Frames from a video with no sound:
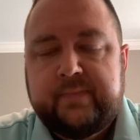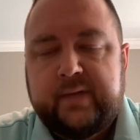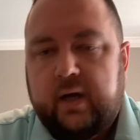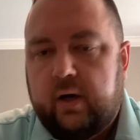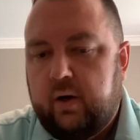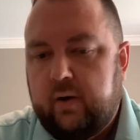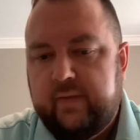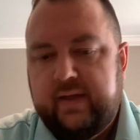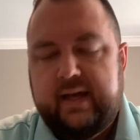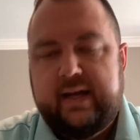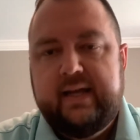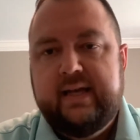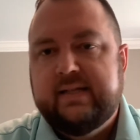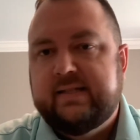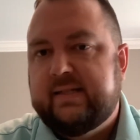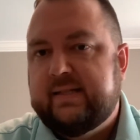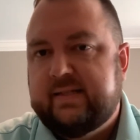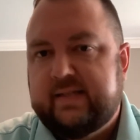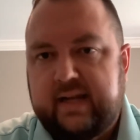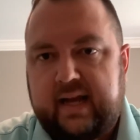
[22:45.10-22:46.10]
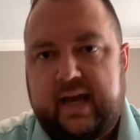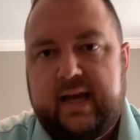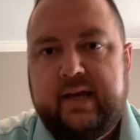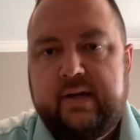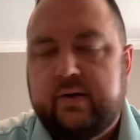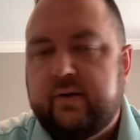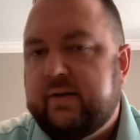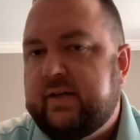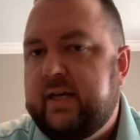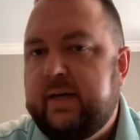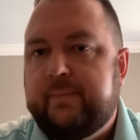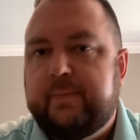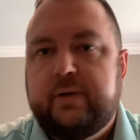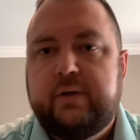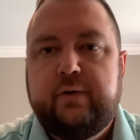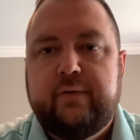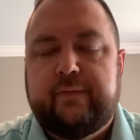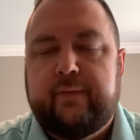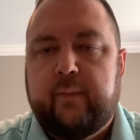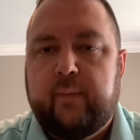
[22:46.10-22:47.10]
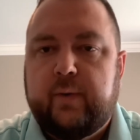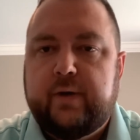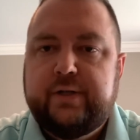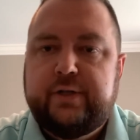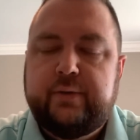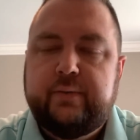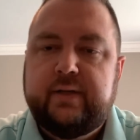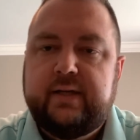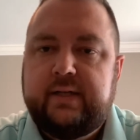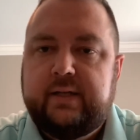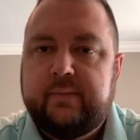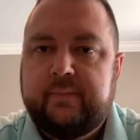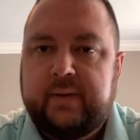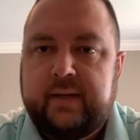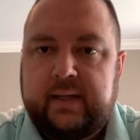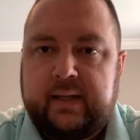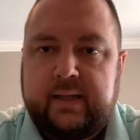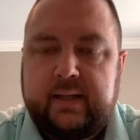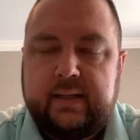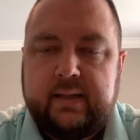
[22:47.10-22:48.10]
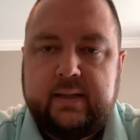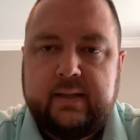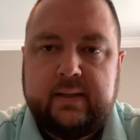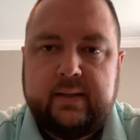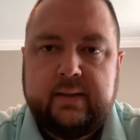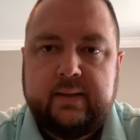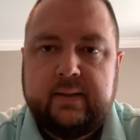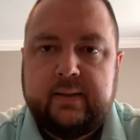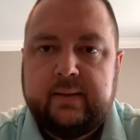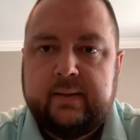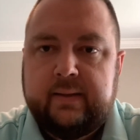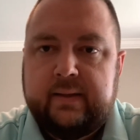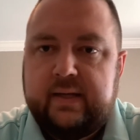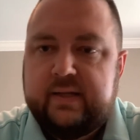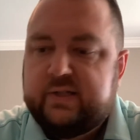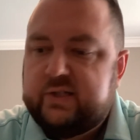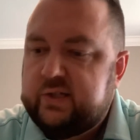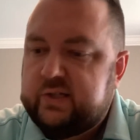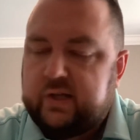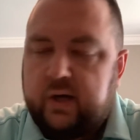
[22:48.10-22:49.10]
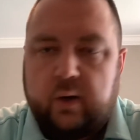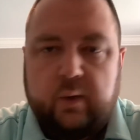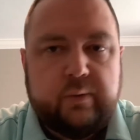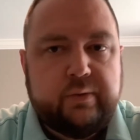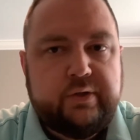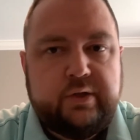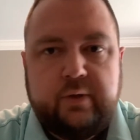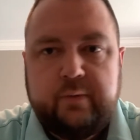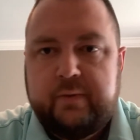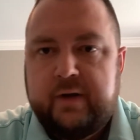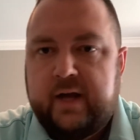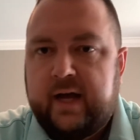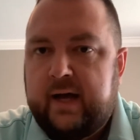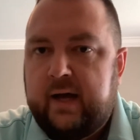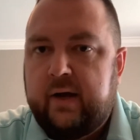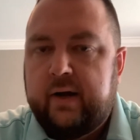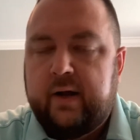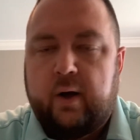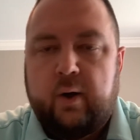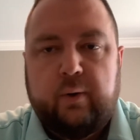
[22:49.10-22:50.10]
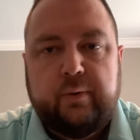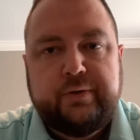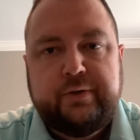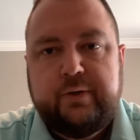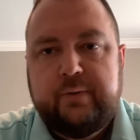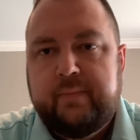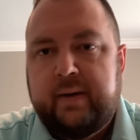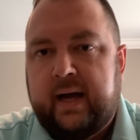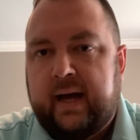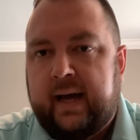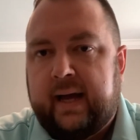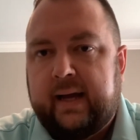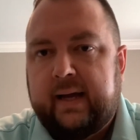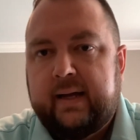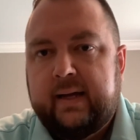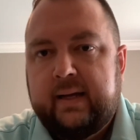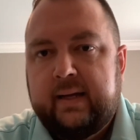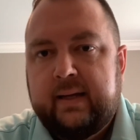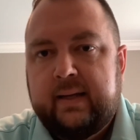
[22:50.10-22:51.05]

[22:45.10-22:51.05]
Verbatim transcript: All that is is an anchor keeping you from where you need to be. It's just holding you down, holding you back.